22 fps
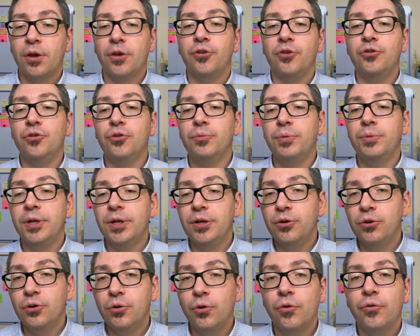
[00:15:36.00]
You
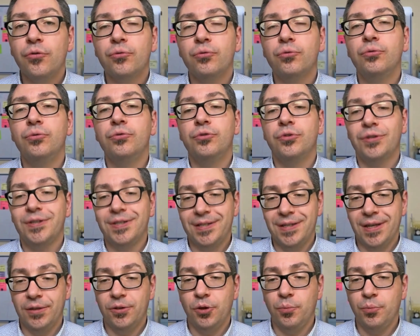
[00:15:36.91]
will go through the
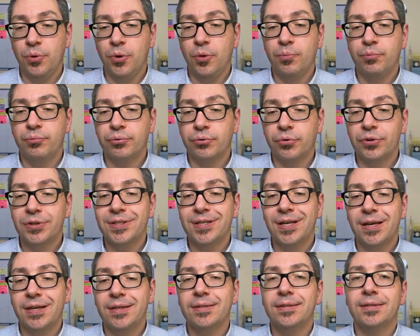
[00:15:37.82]
setup
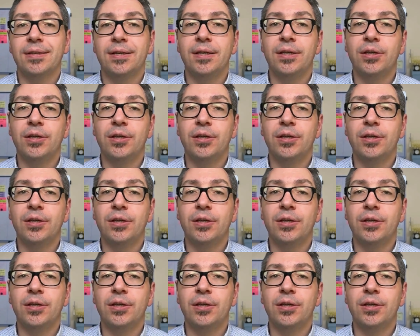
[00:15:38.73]
process,